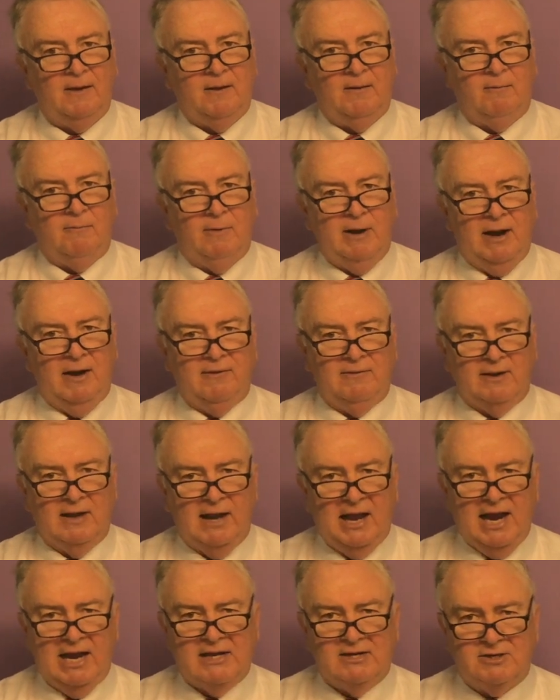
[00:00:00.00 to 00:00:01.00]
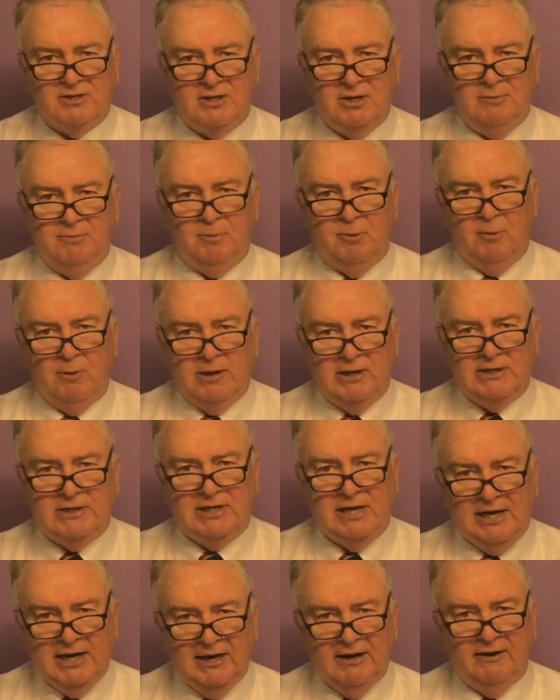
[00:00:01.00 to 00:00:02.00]
Well, the last 2 points
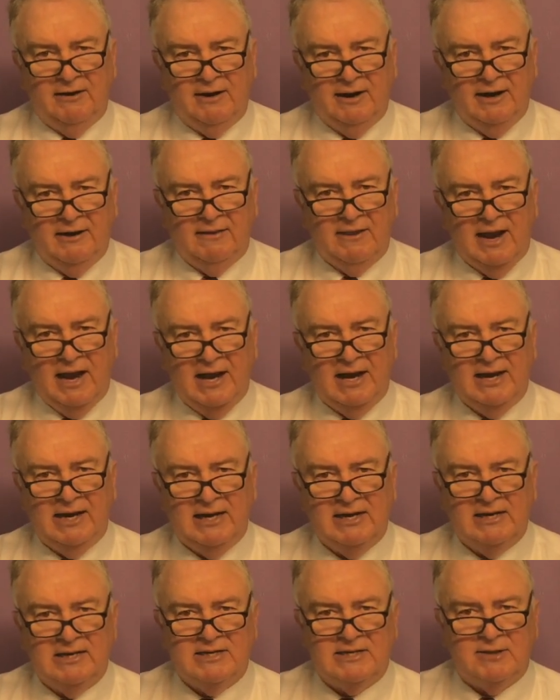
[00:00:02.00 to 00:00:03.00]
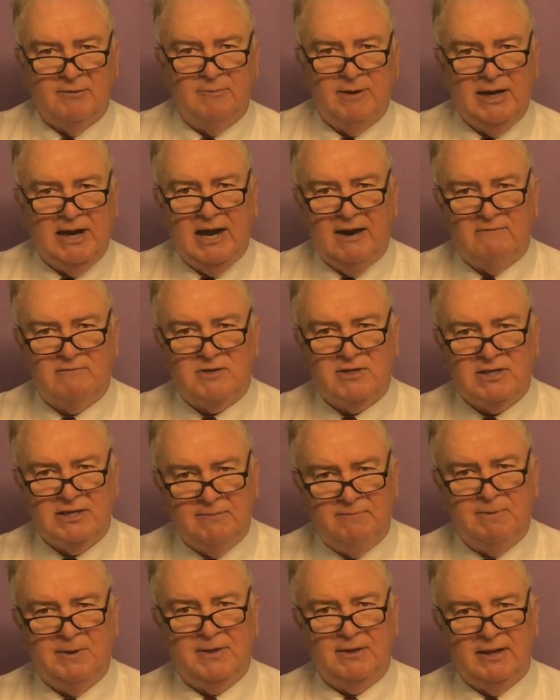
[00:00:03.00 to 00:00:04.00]
here, and that is that we have
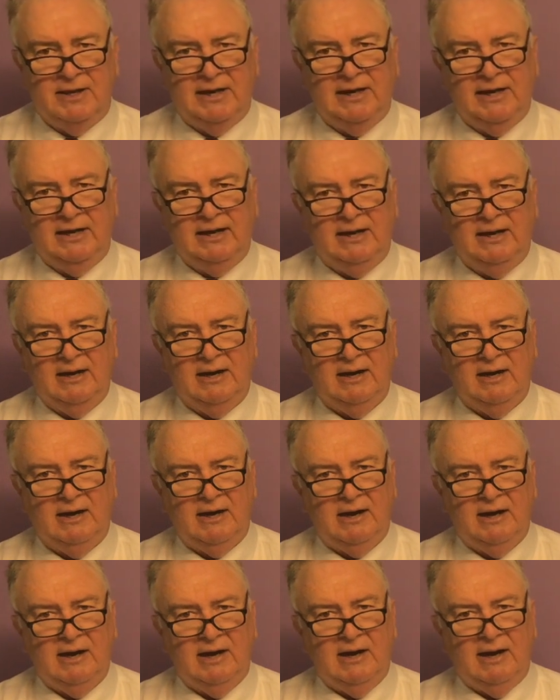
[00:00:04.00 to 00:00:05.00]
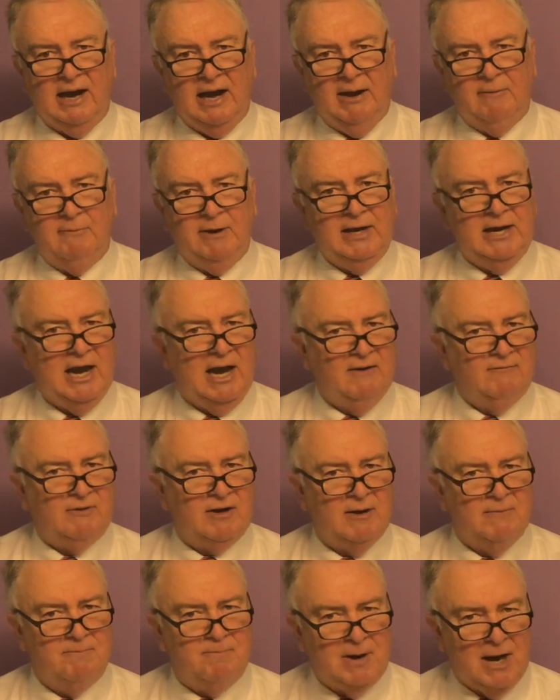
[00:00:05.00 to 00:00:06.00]
sympathy and we have
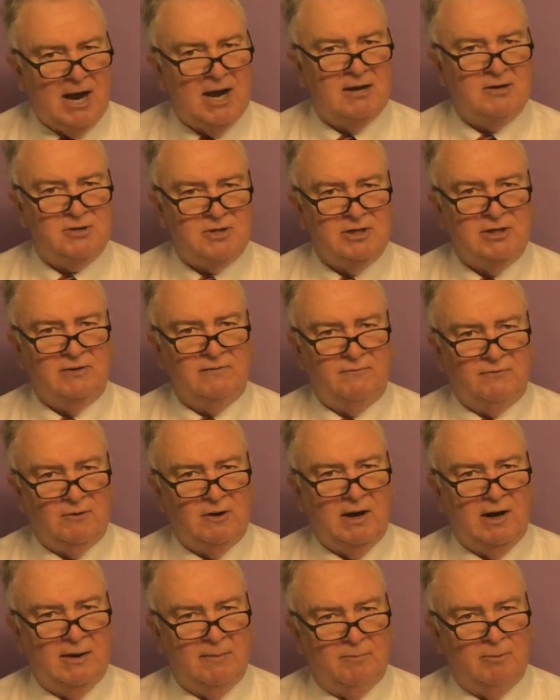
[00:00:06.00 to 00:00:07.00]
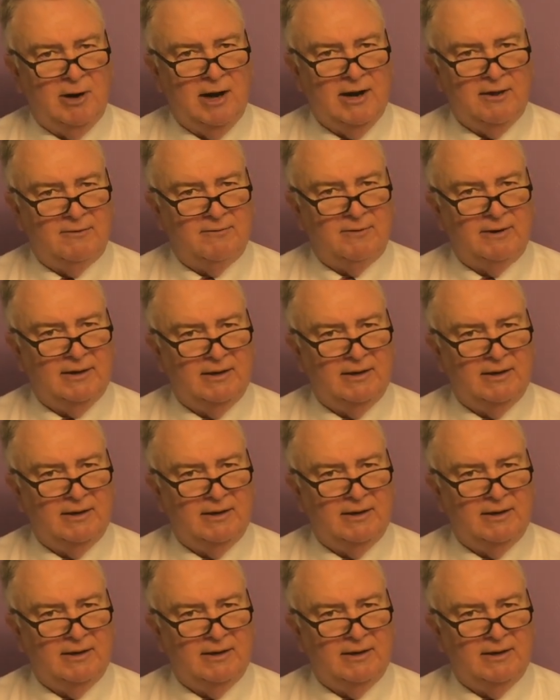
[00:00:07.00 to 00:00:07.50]
compassion for our brethren.